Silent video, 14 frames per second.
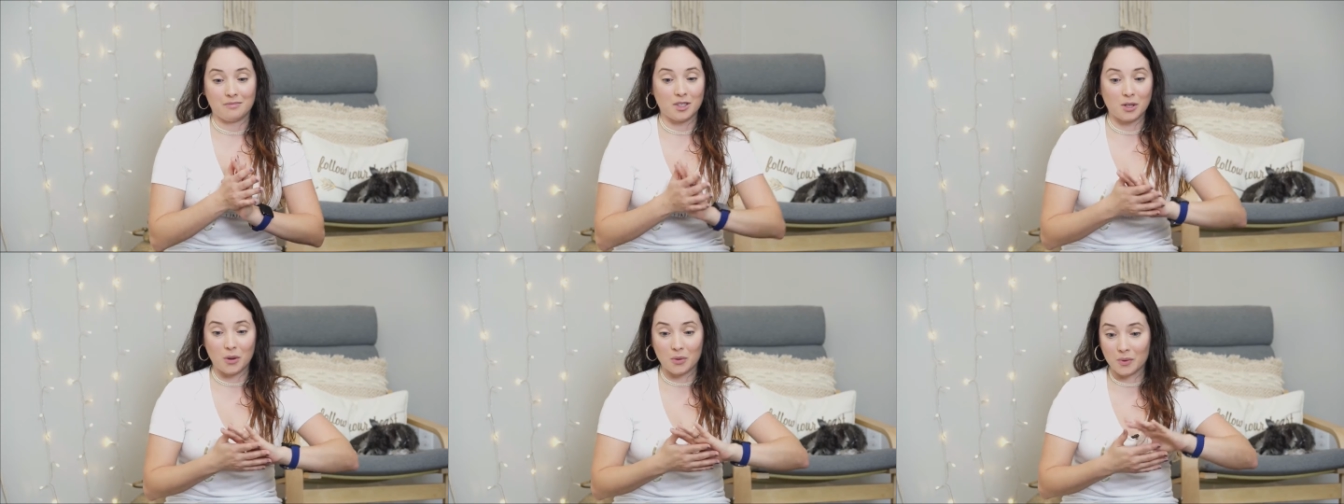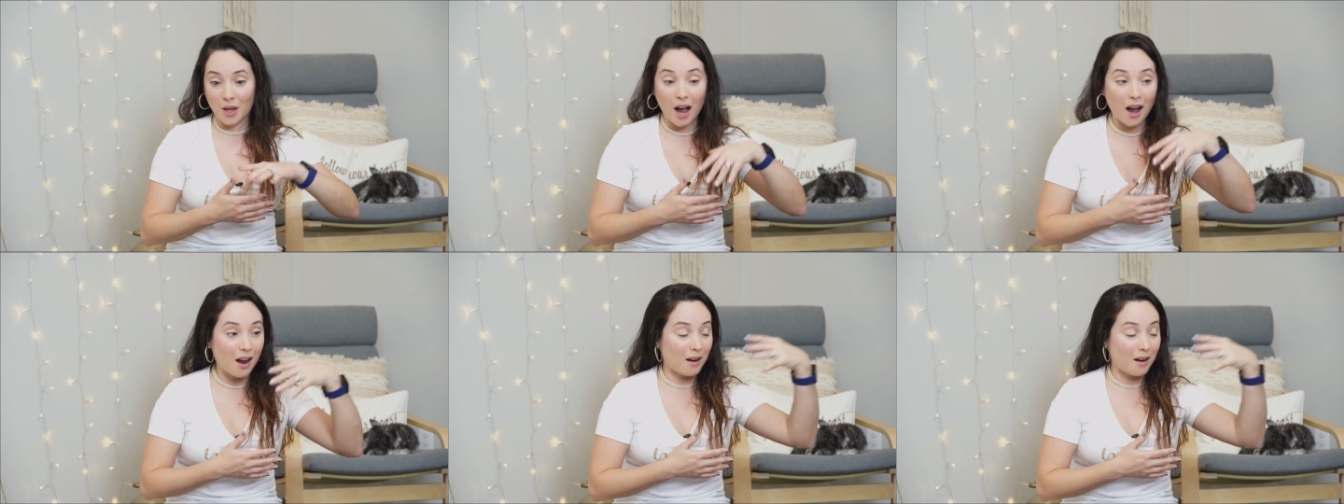you know,
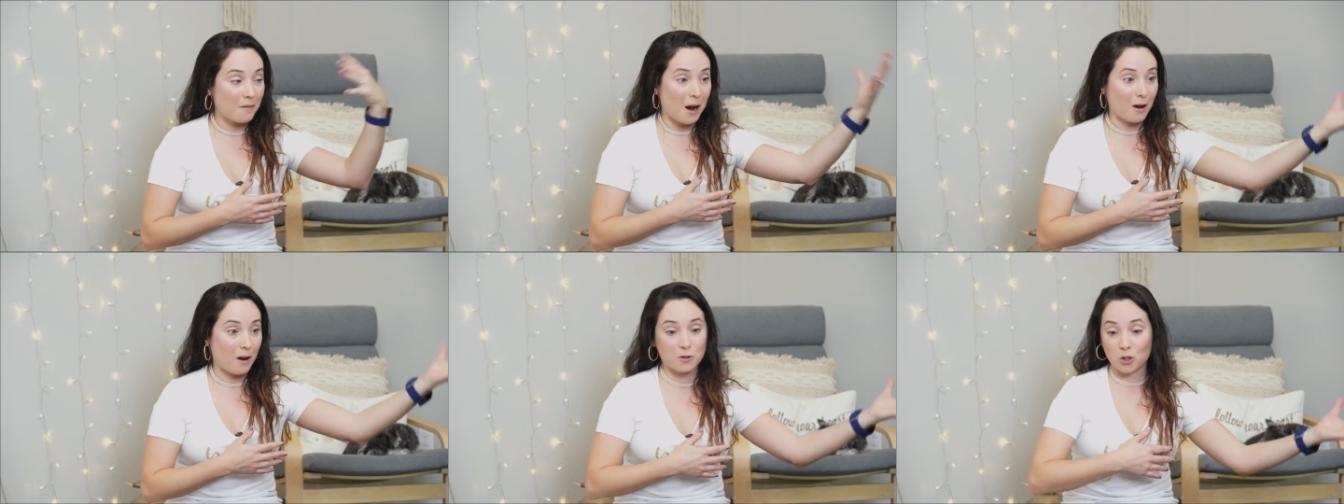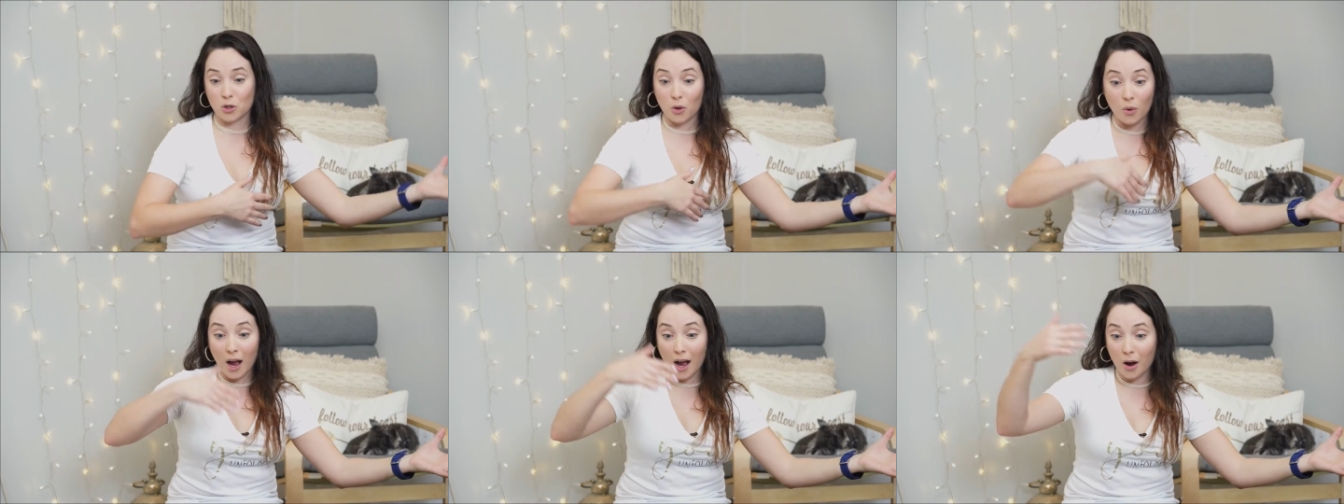not have to
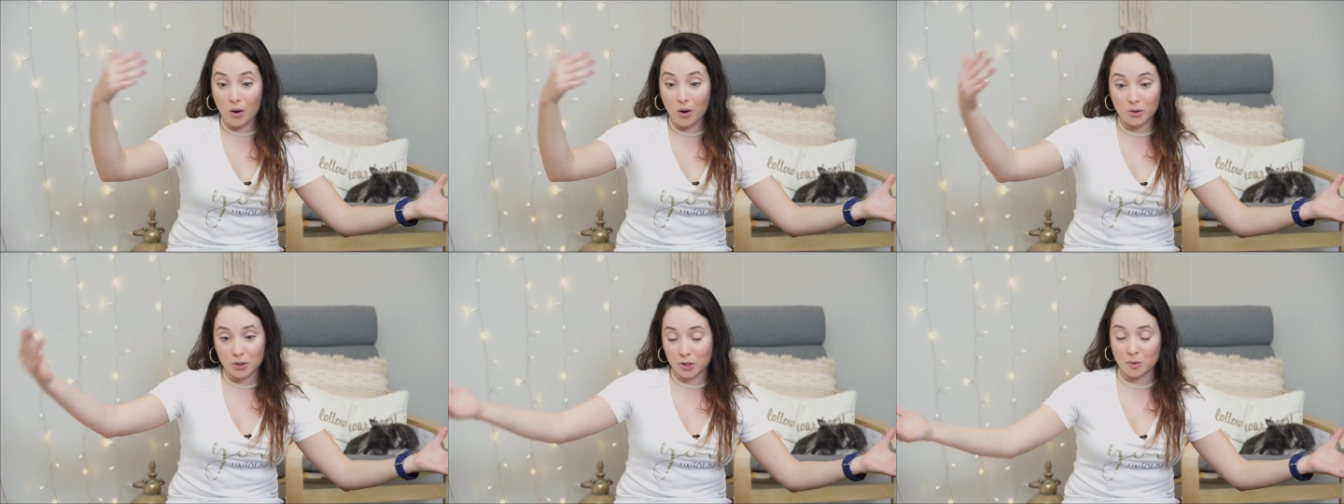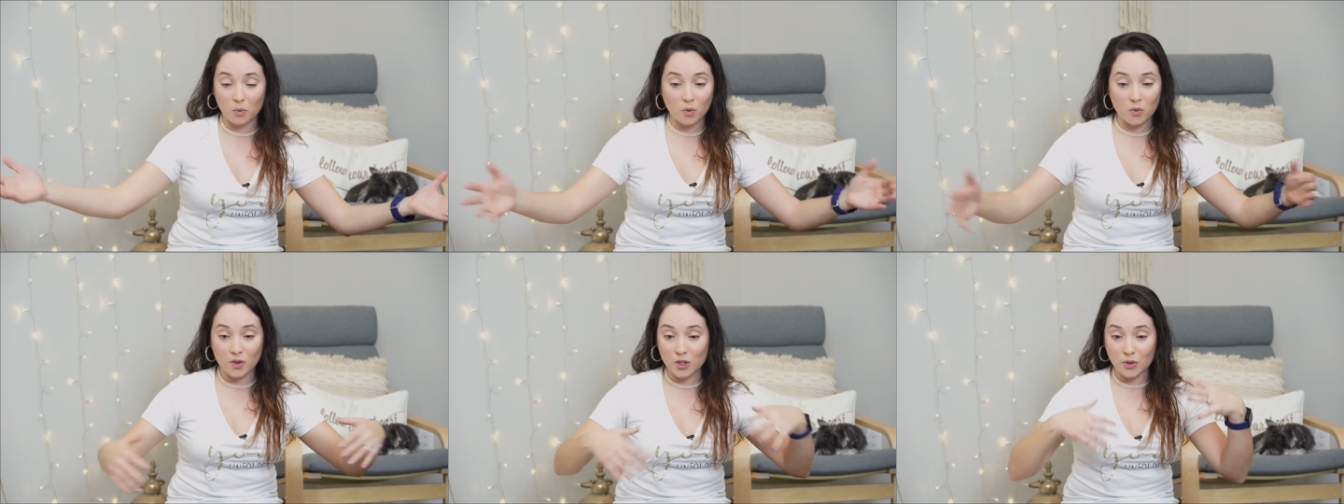go out to the
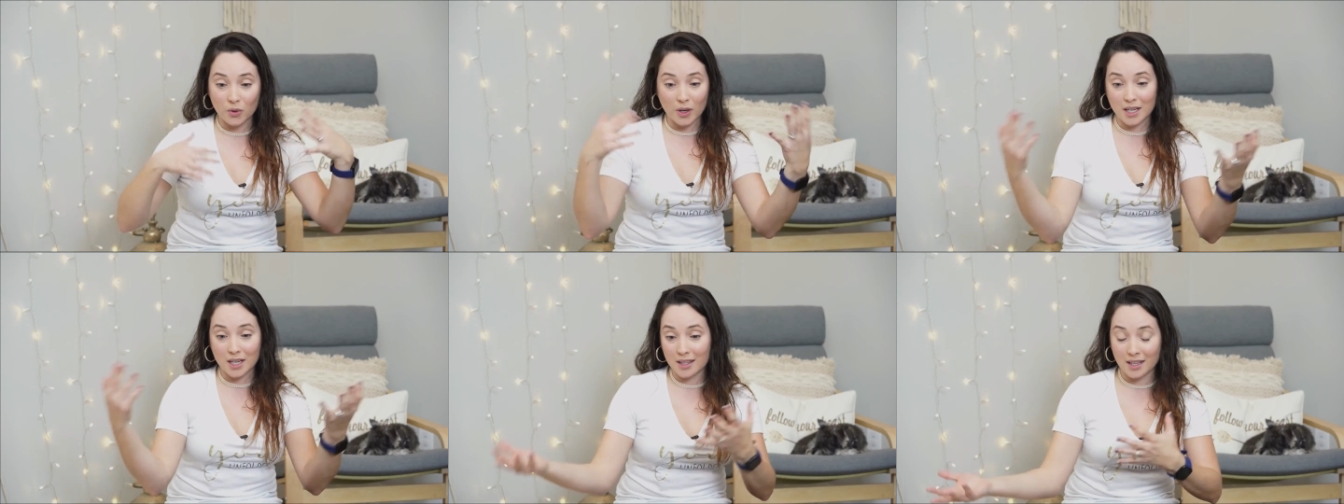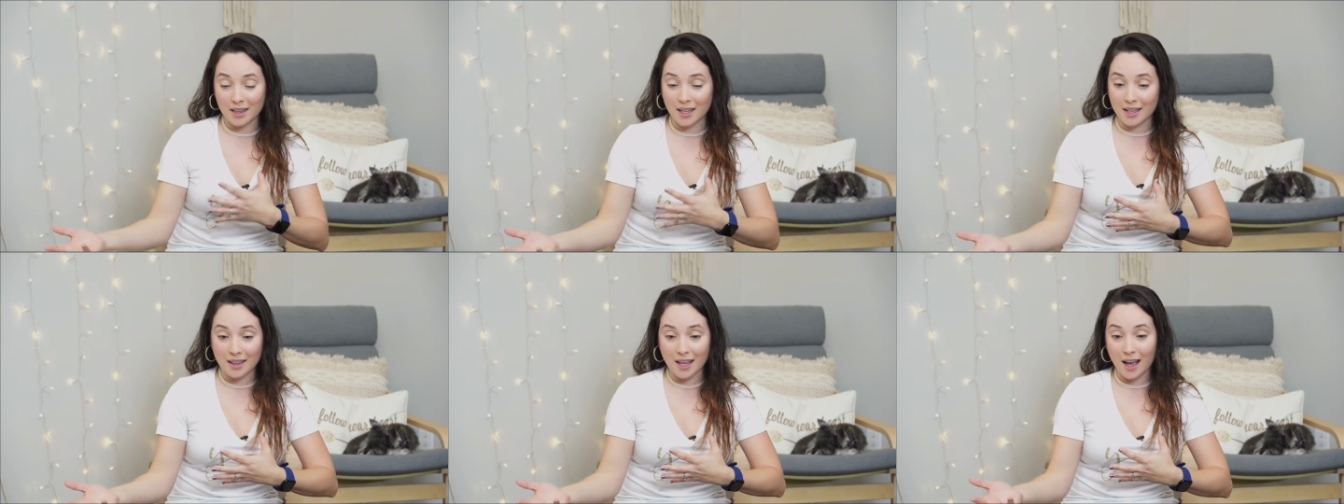movies or
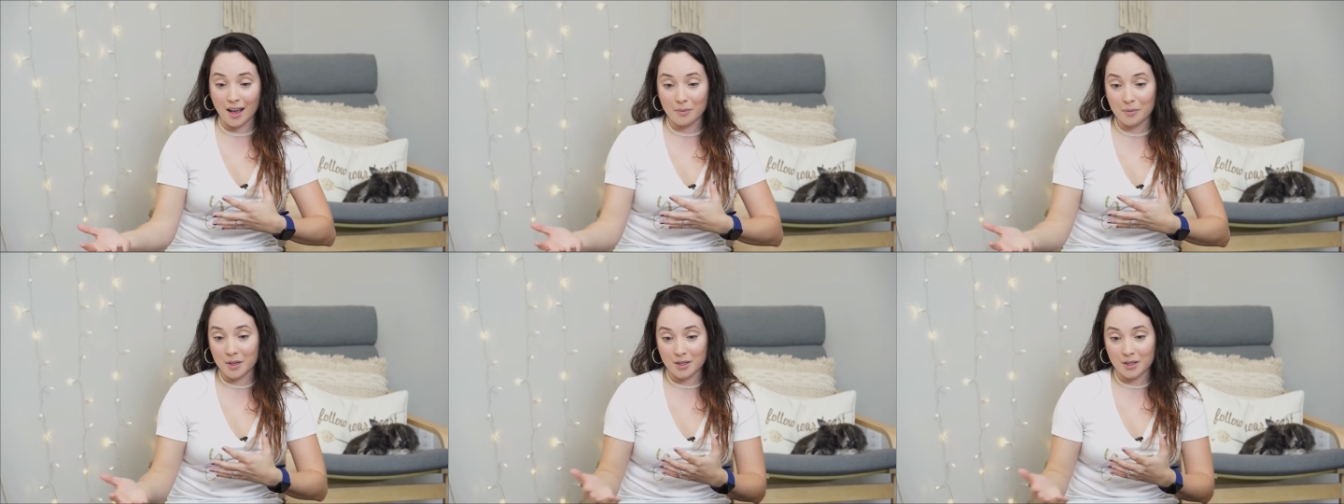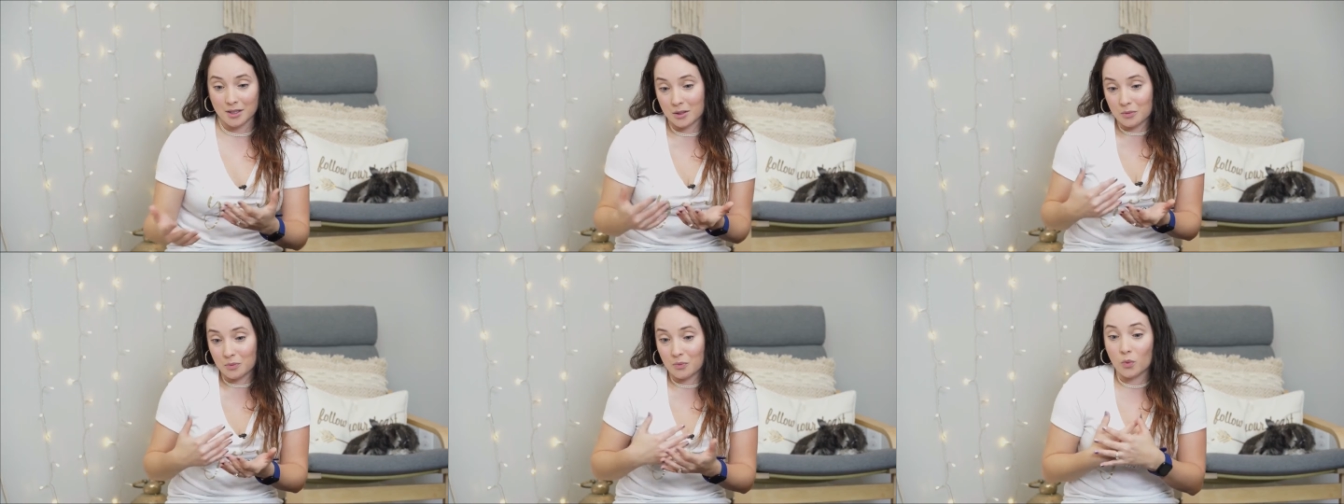anything like that,
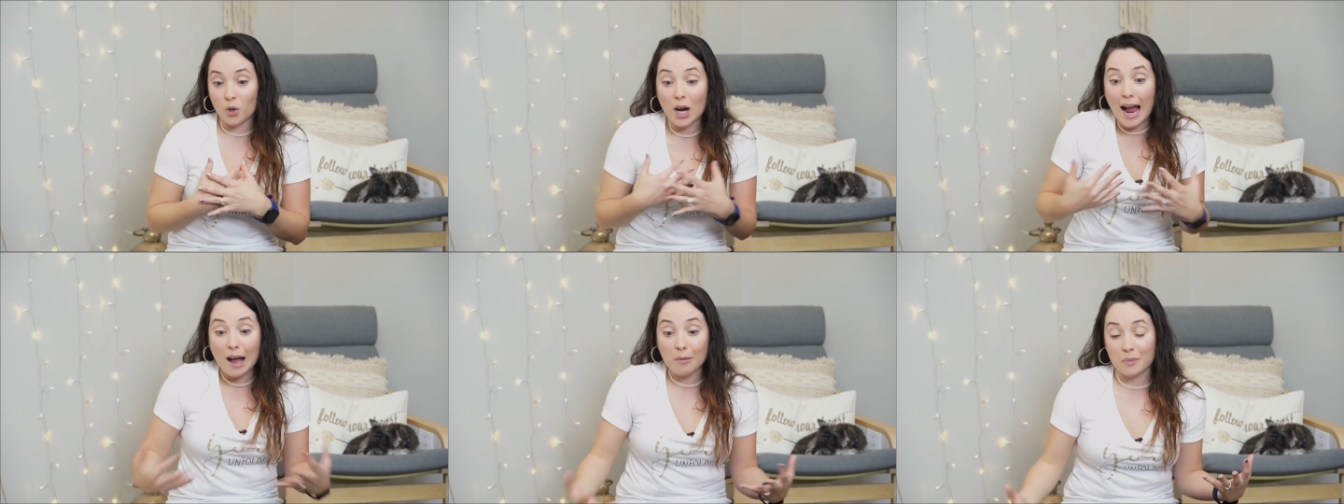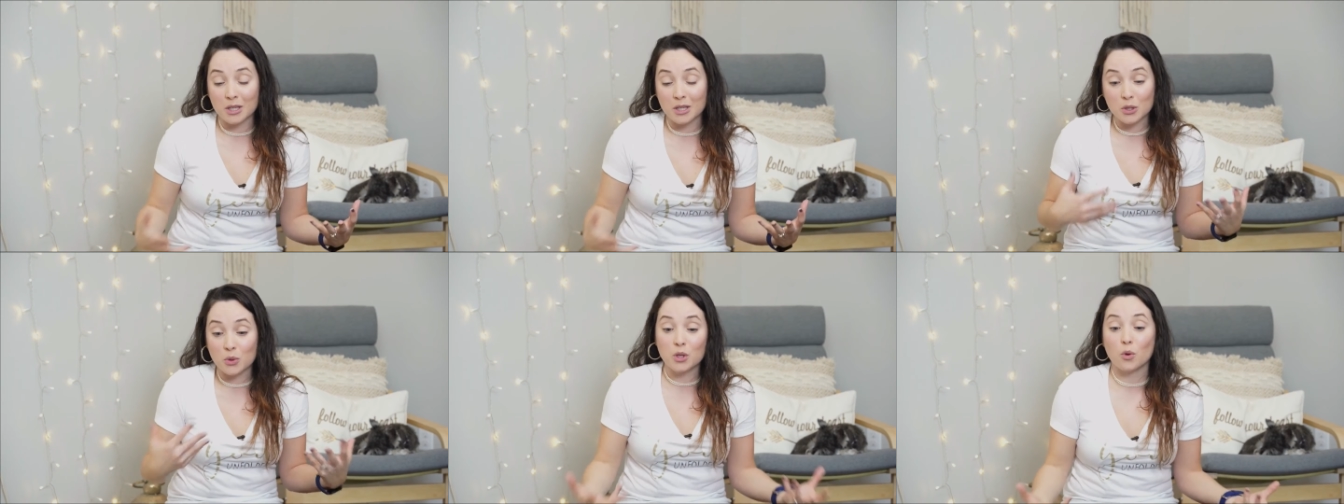because we're
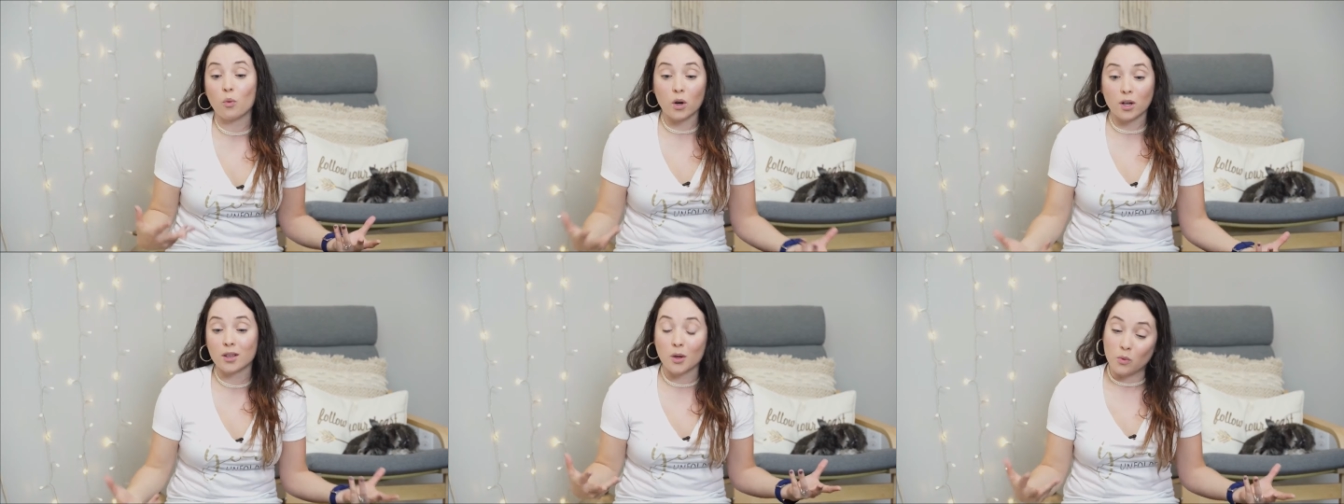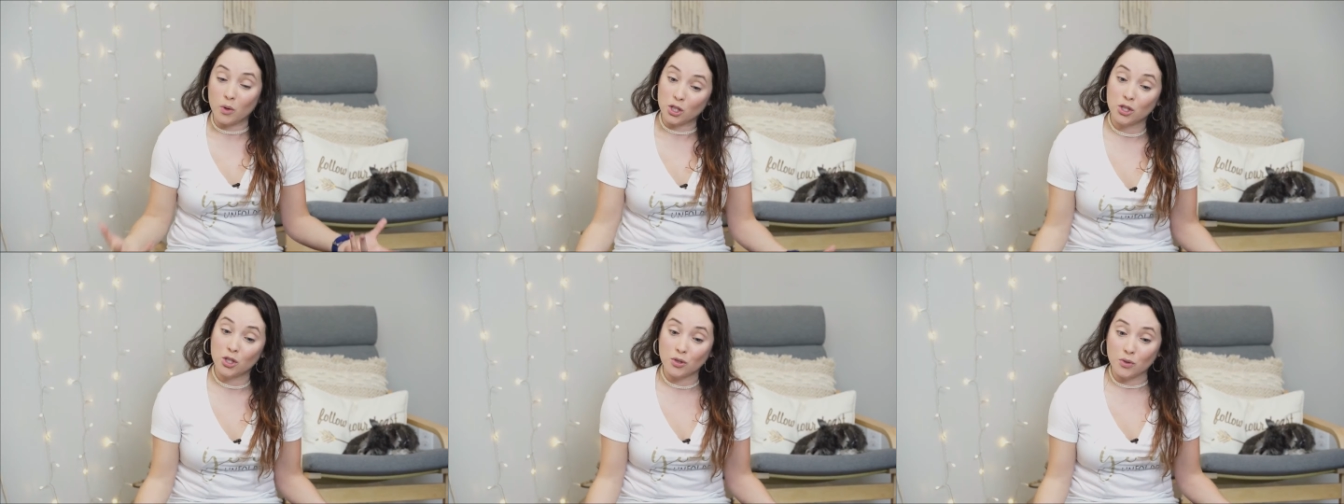happy doing the work that
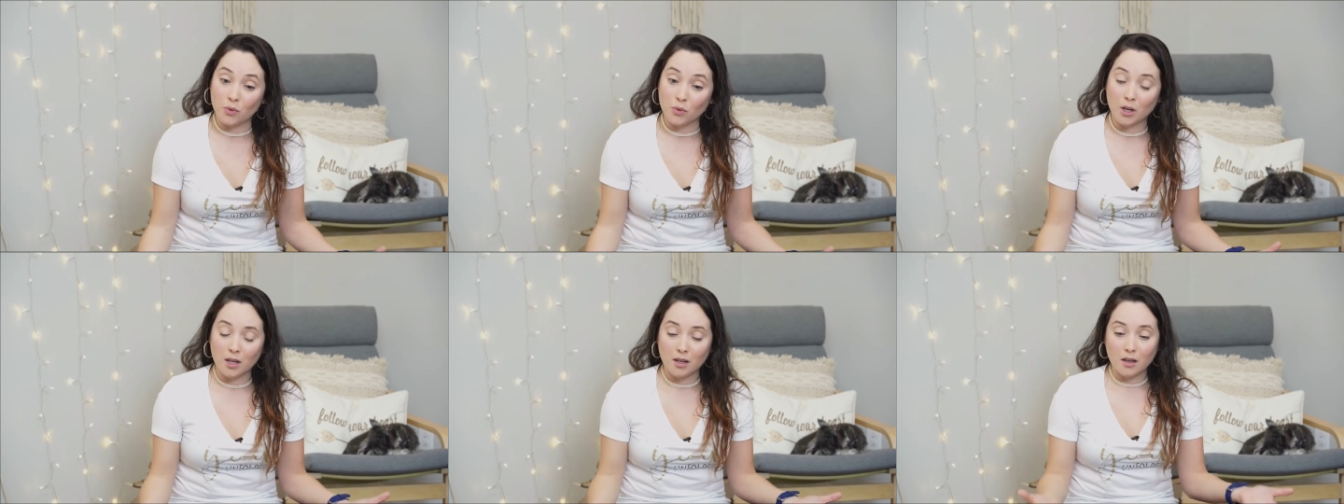we do.